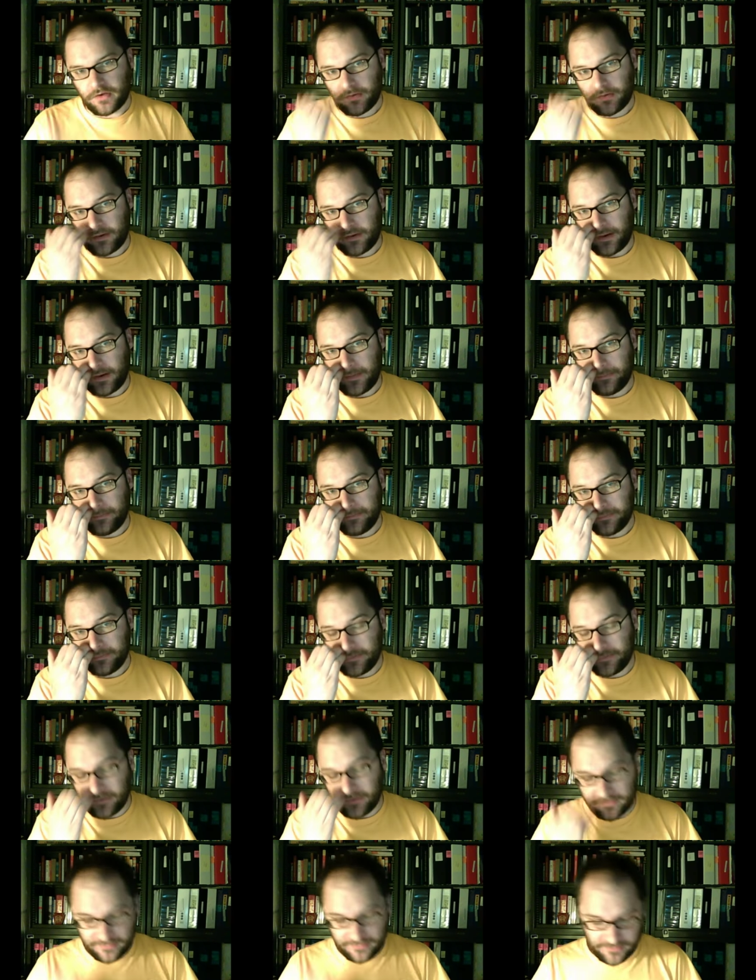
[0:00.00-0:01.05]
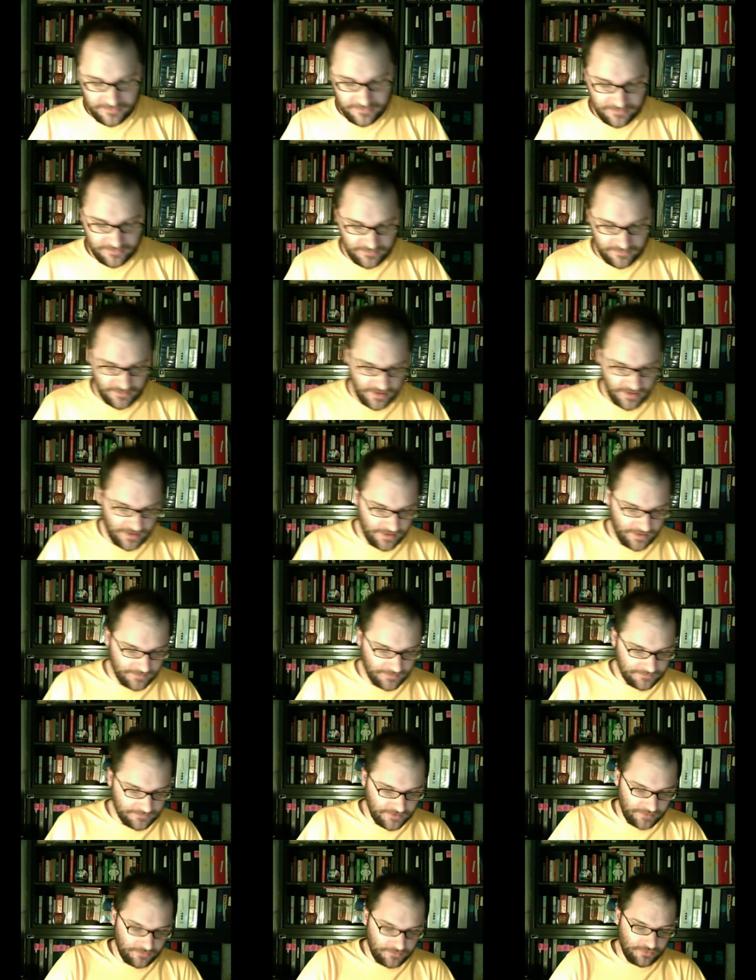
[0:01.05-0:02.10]
Okay, this is
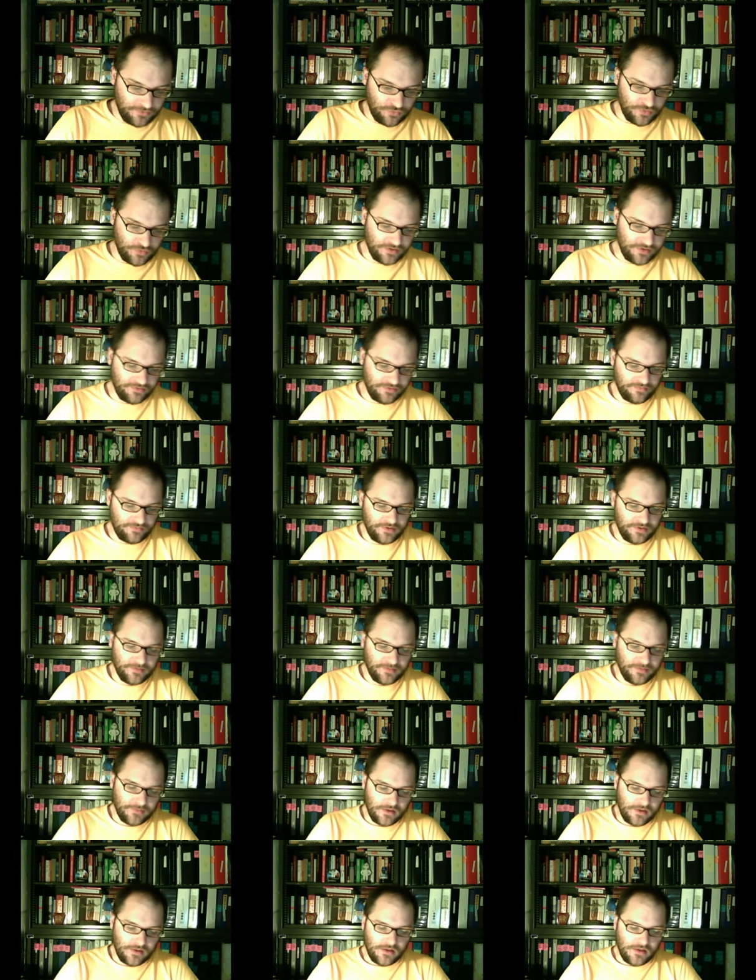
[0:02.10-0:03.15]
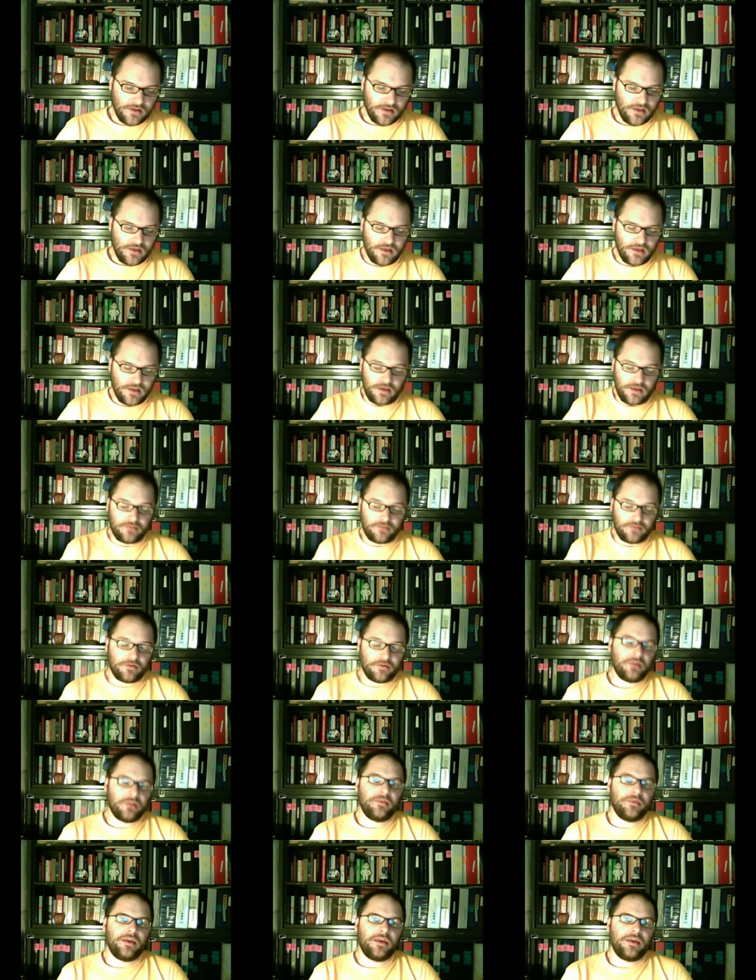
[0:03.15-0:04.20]
chapter 23, and we're
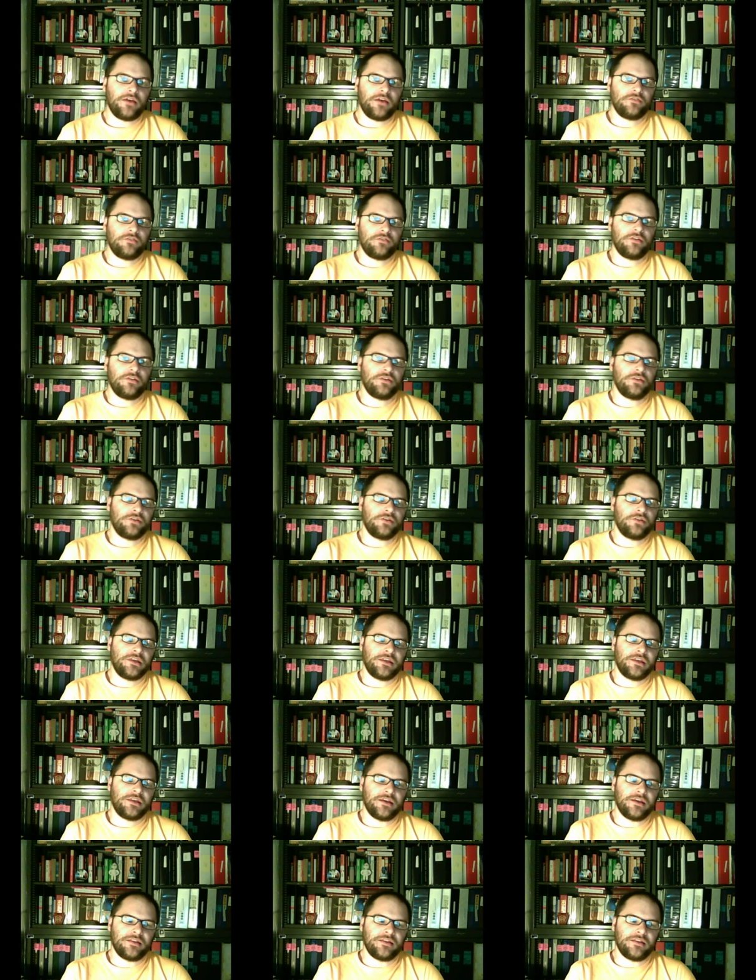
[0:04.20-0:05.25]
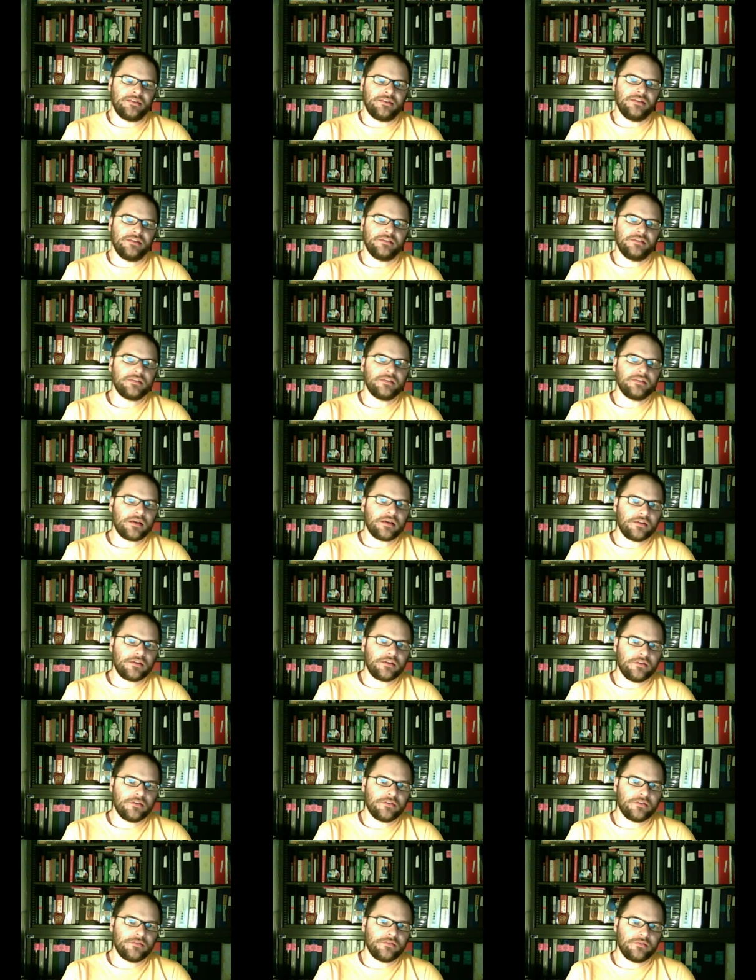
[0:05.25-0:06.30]
going to be actually looking at the
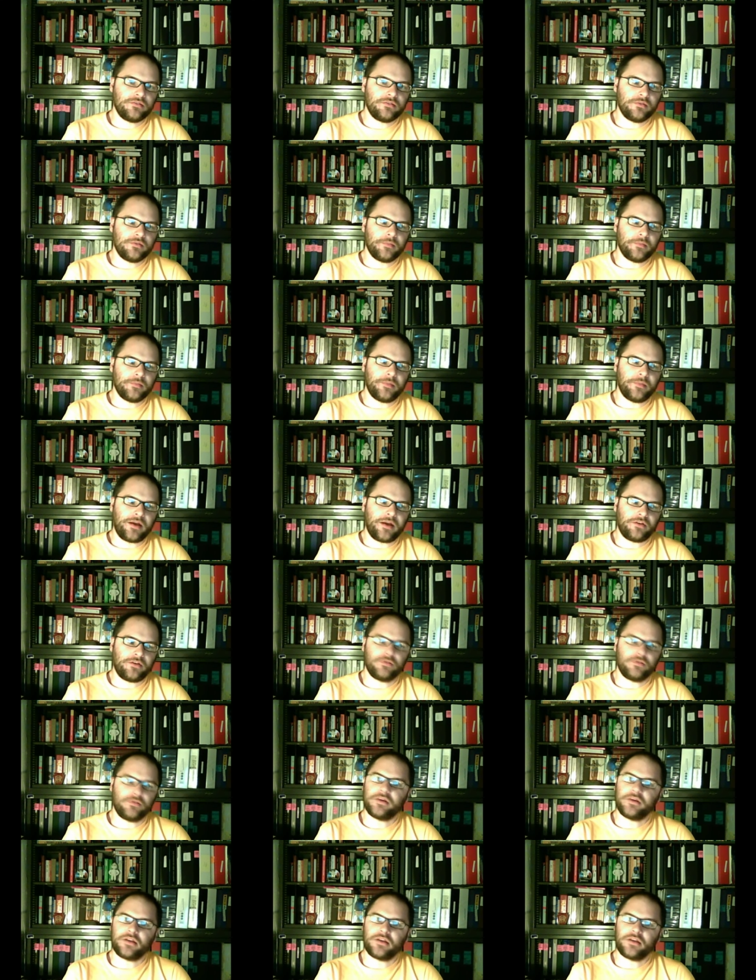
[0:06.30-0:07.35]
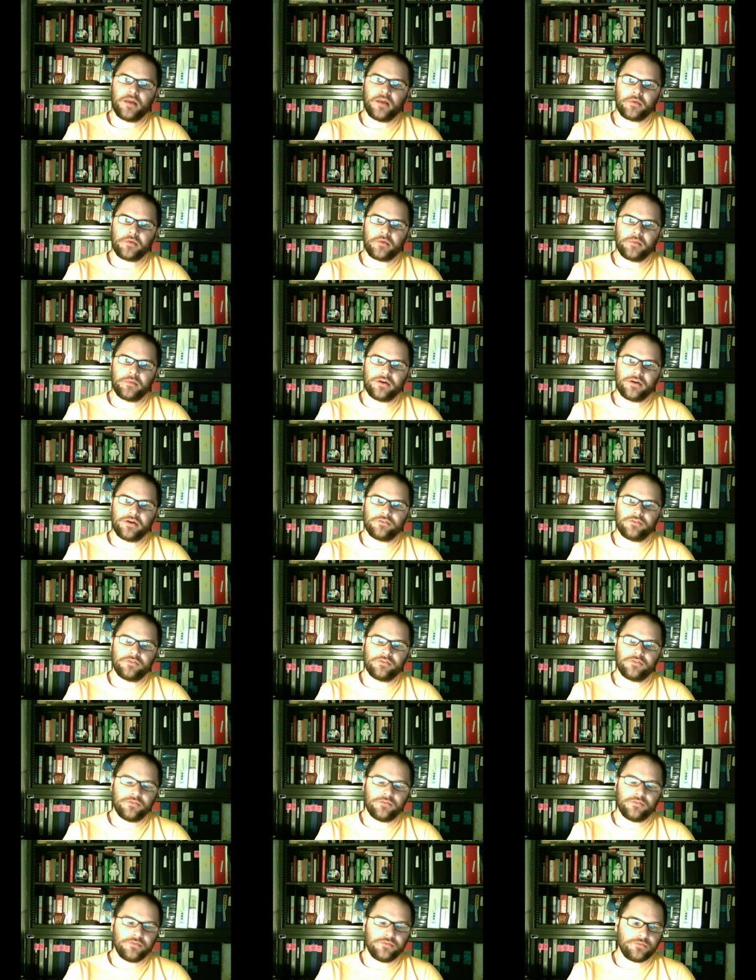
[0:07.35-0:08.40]
second macroeconomic model. So
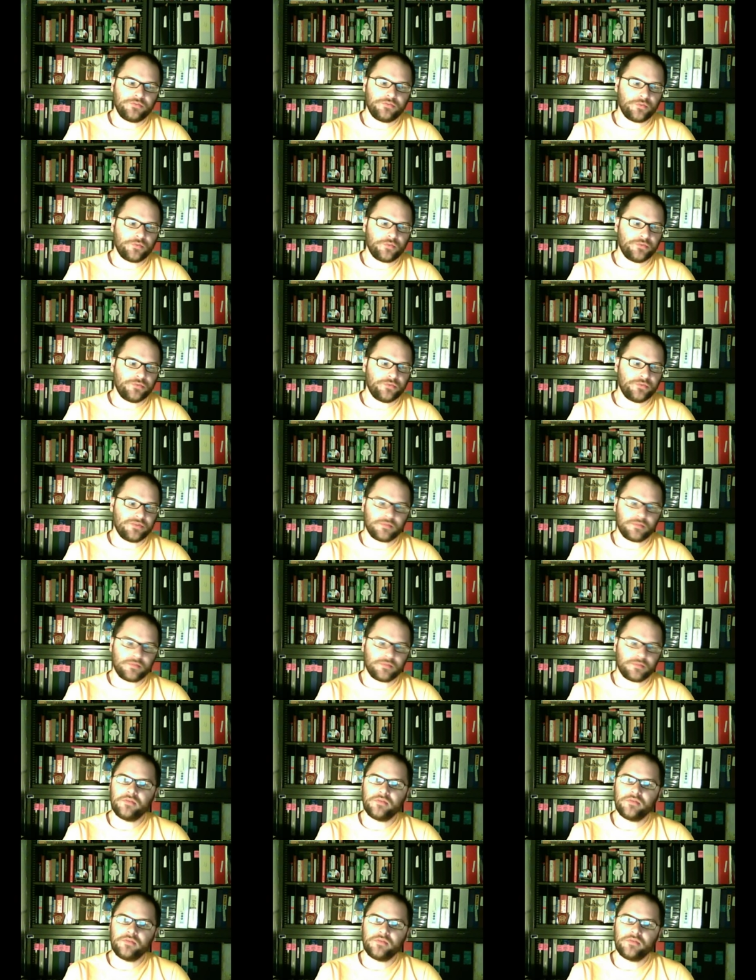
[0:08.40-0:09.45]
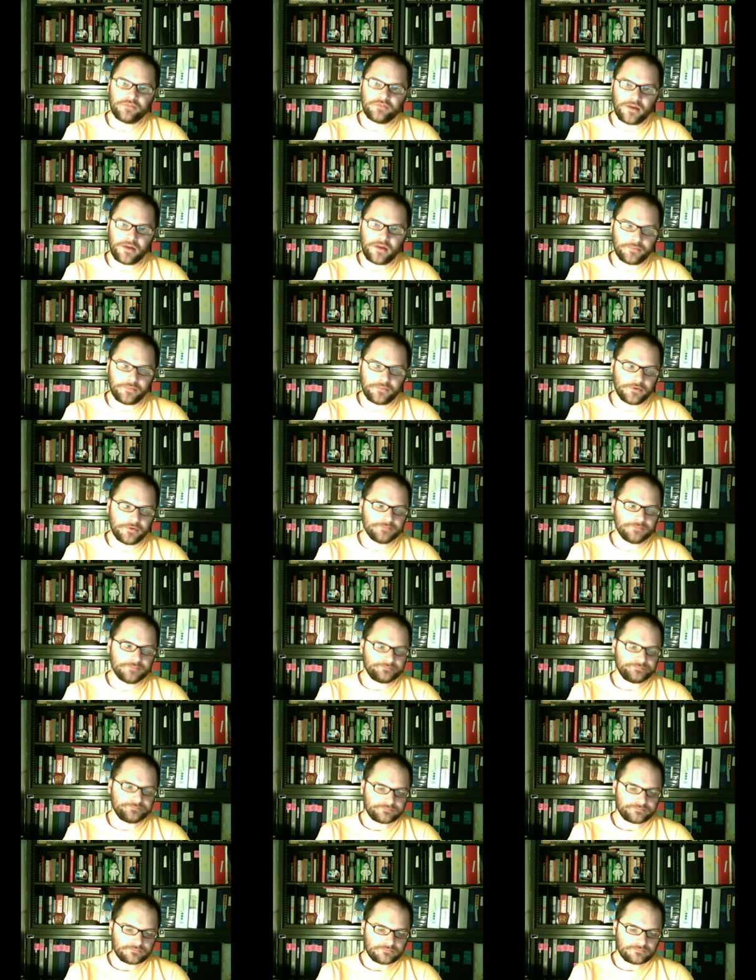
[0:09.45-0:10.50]
the first one was in the previous chapter,
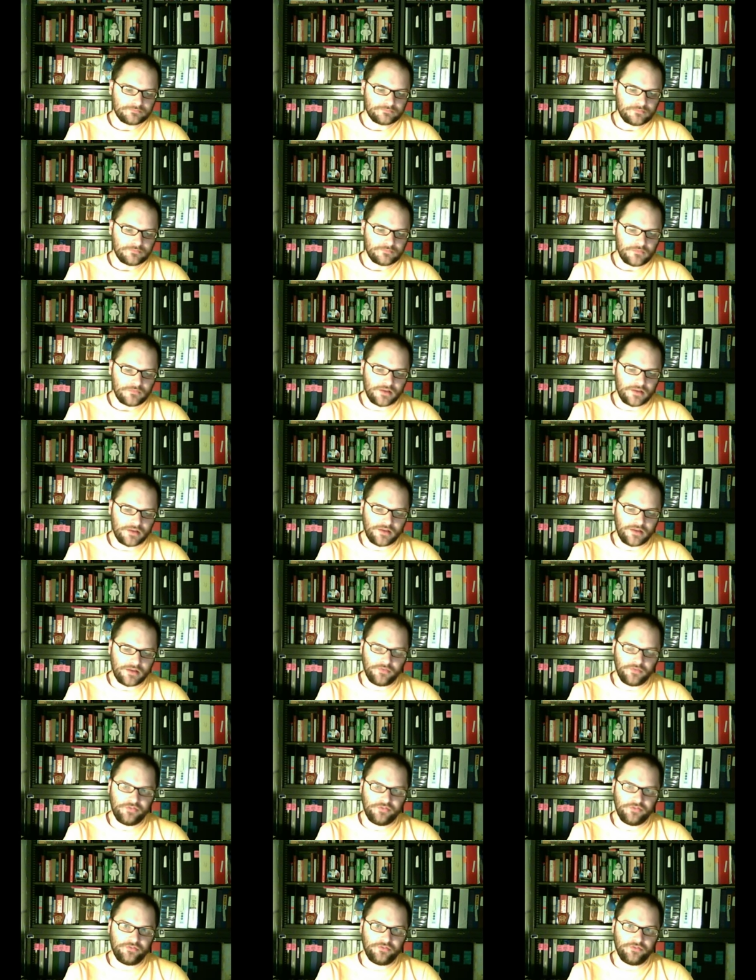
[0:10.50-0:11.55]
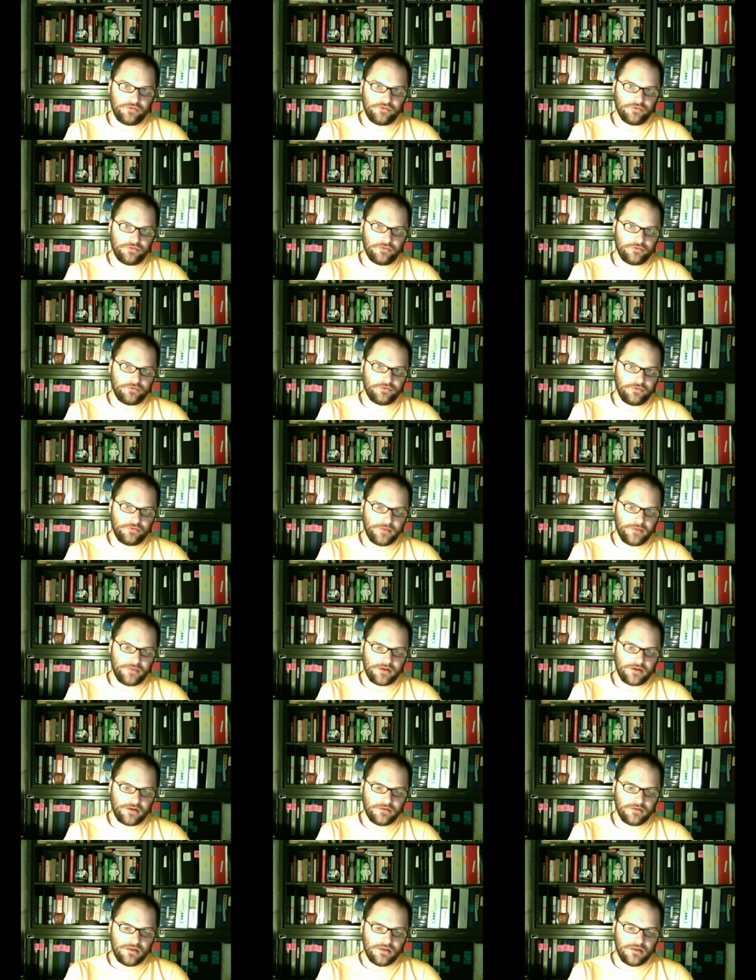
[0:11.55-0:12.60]
and that was the solo growth
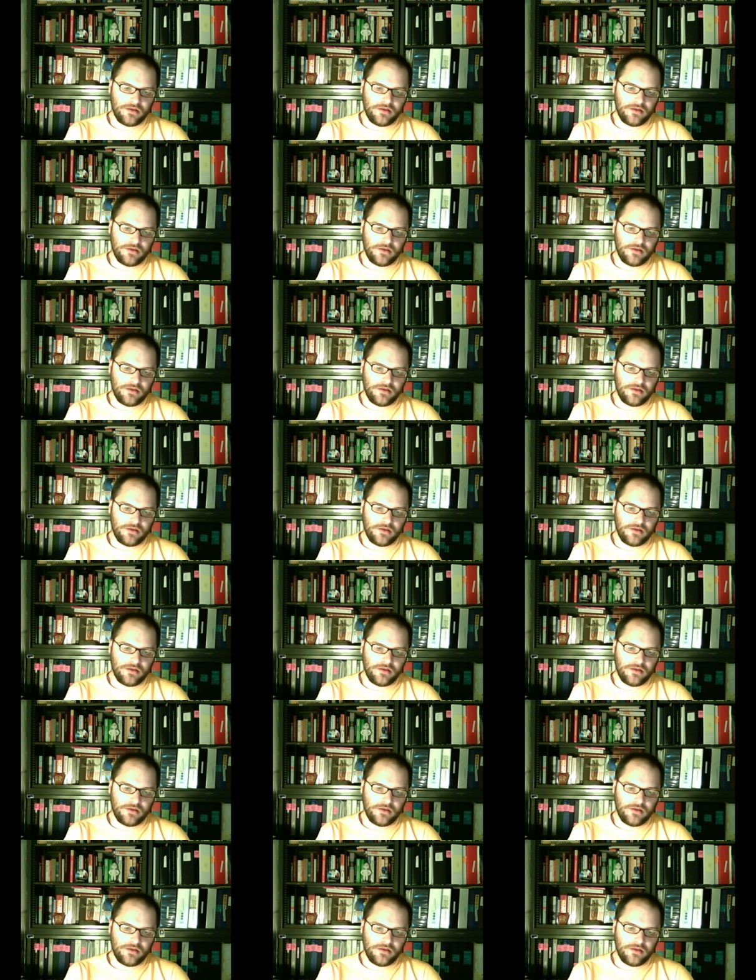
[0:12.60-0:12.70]
model.